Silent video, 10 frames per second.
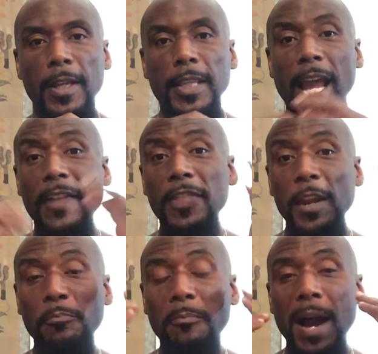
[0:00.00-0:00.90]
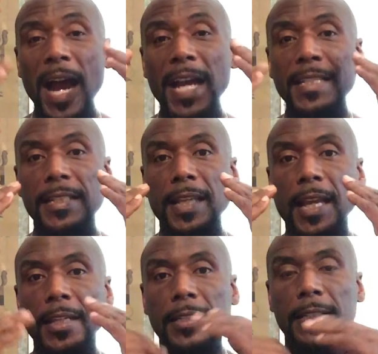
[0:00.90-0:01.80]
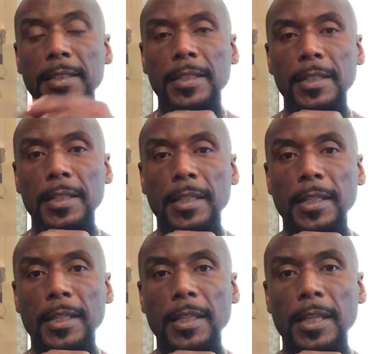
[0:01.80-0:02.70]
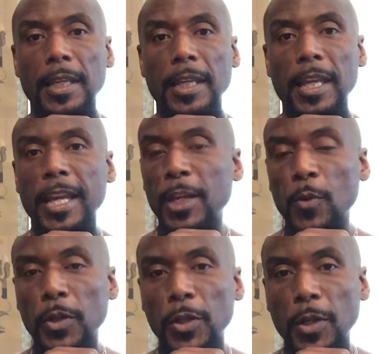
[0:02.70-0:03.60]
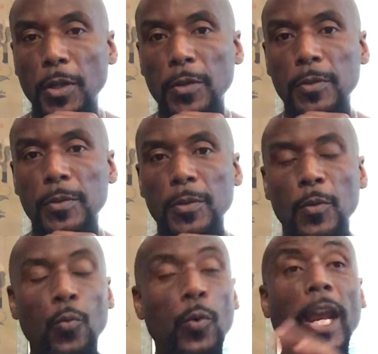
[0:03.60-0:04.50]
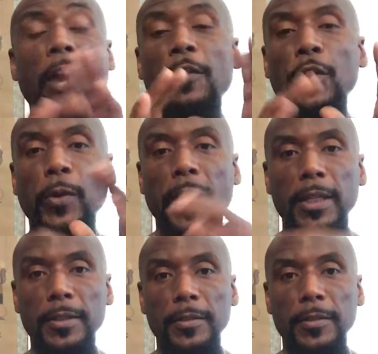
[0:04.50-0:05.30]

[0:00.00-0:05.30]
To have that mindset anywhere you go, wherever you're at.